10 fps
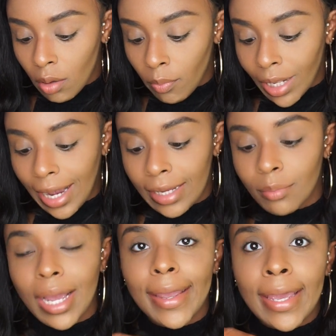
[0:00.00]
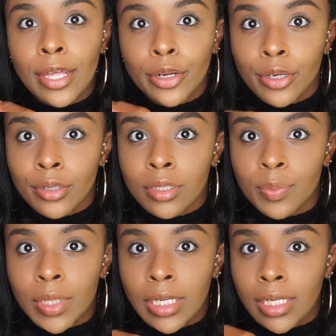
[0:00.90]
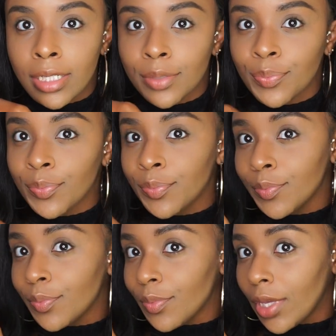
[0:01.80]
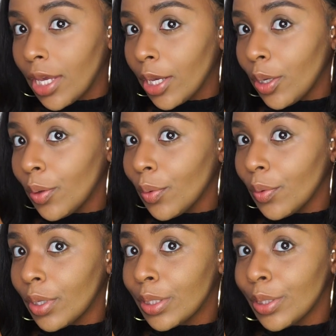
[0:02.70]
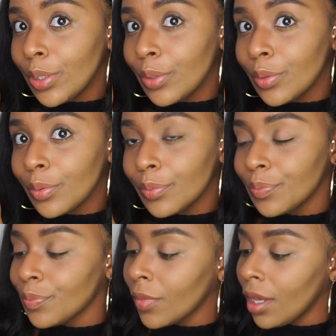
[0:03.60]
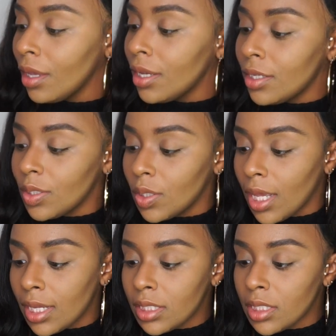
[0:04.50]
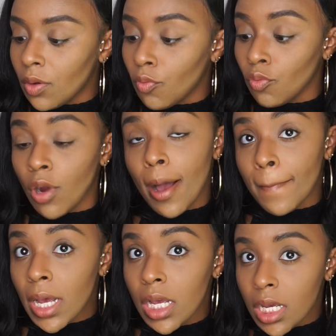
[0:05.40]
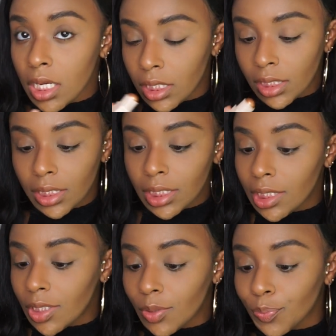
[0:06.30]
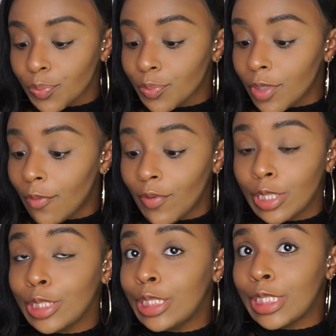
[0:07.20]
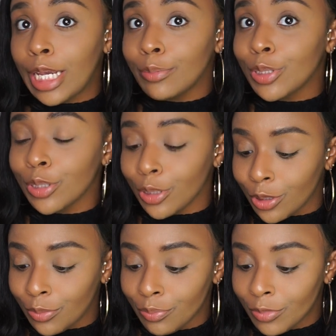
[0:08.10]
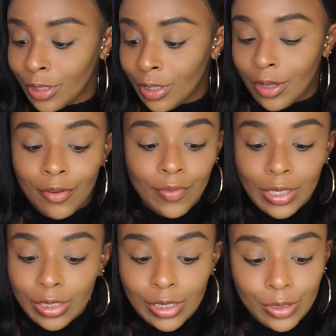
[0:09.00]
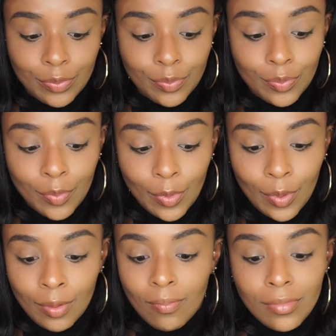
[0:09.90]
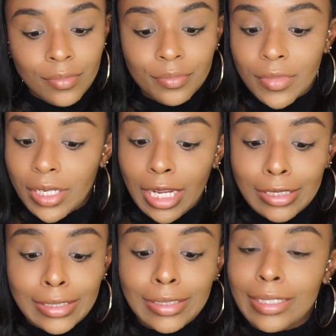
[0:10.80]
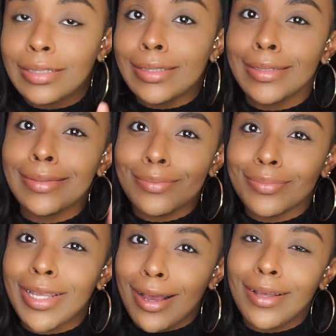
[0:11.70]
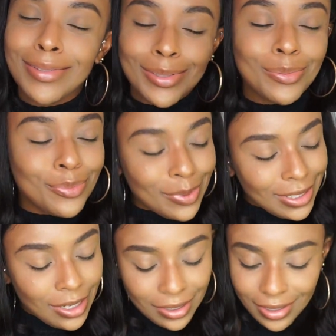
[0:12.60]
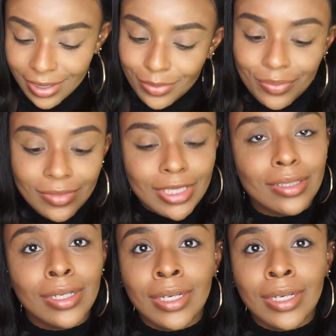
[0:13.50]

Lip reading: blind my haters, but it cute. So that's rum. Feeling these names, girl. Feeling them. And I just stuck to the octopus.